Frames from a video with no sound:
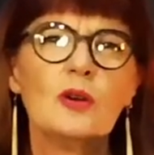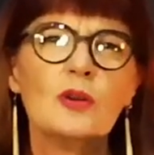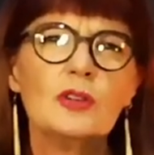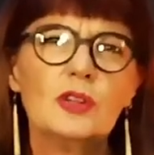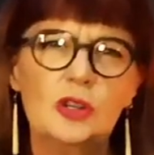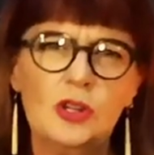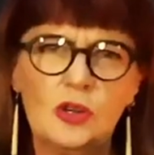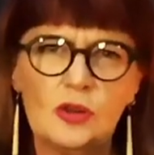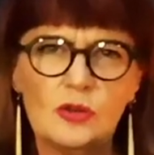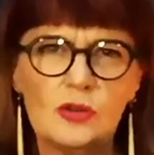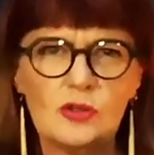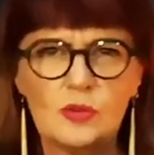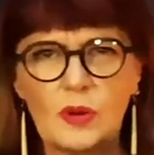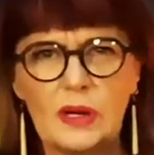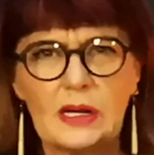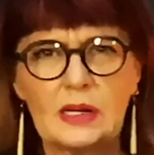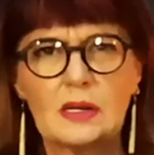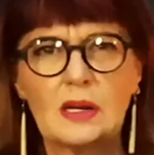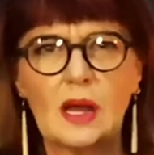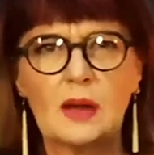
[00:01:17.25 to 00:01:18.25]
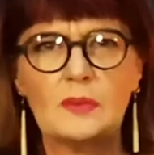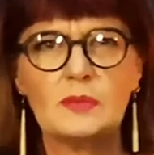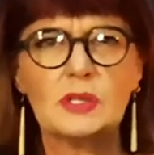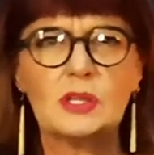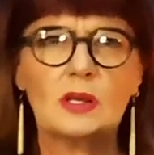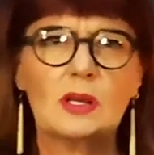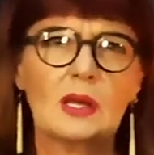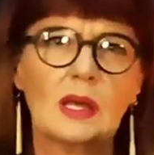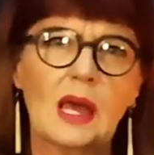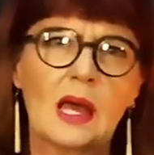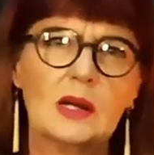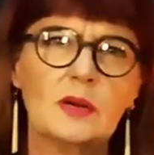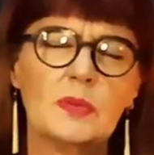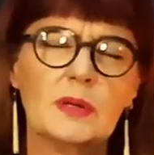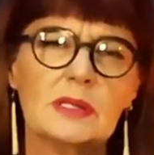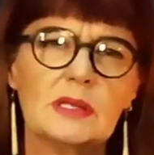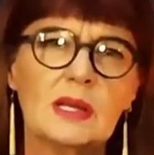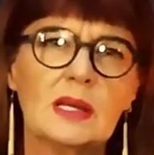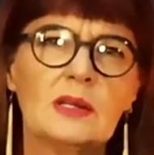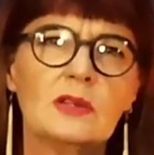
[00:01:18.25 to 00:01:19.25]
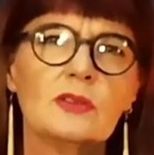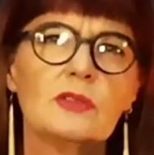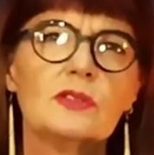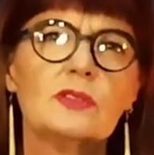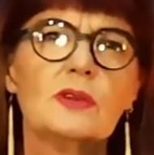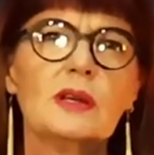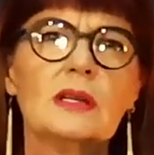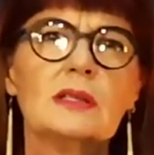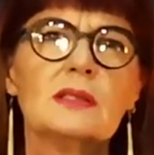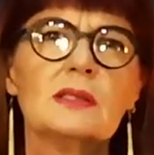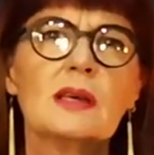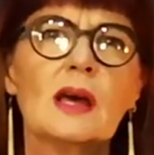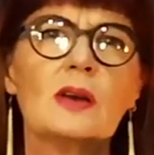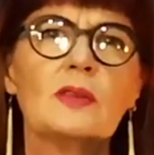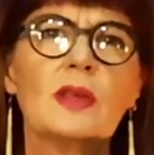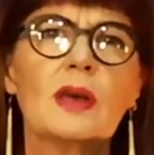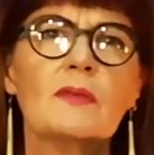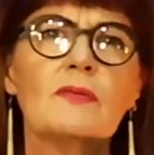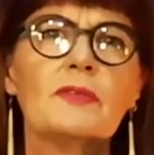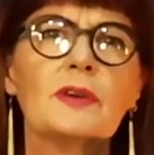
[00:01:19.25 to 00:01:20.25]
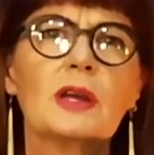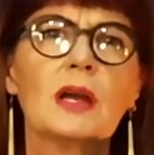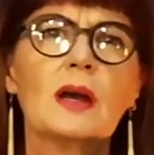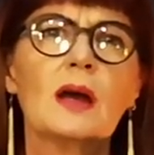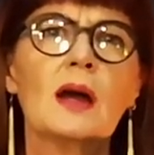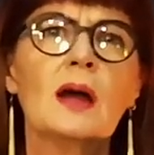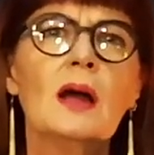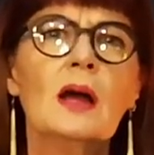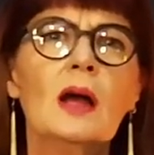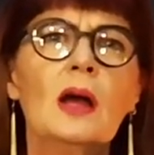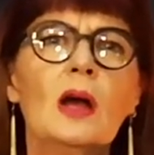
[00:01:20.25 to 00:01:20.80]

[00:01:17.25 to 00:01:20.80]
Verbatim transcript: good news when it comes to the cannabis industry in South Africa.